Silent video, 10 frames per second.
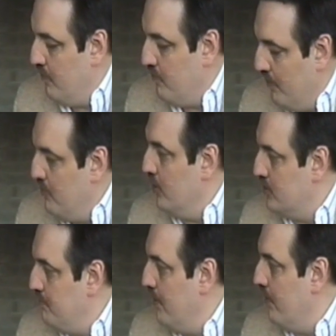from your
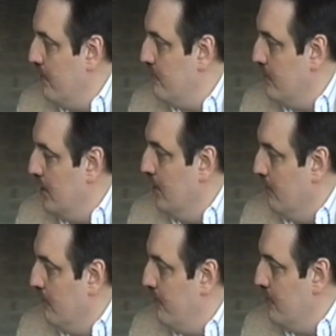experience in dealing
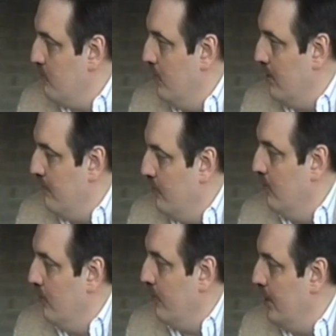with this, what have you
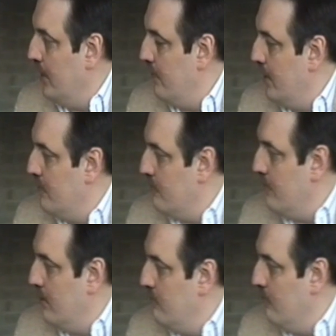learned anything? Has it
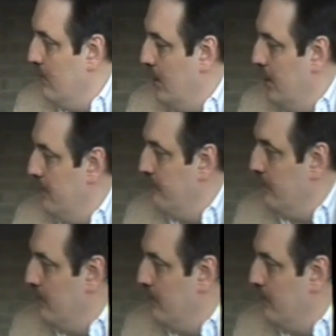changed your life?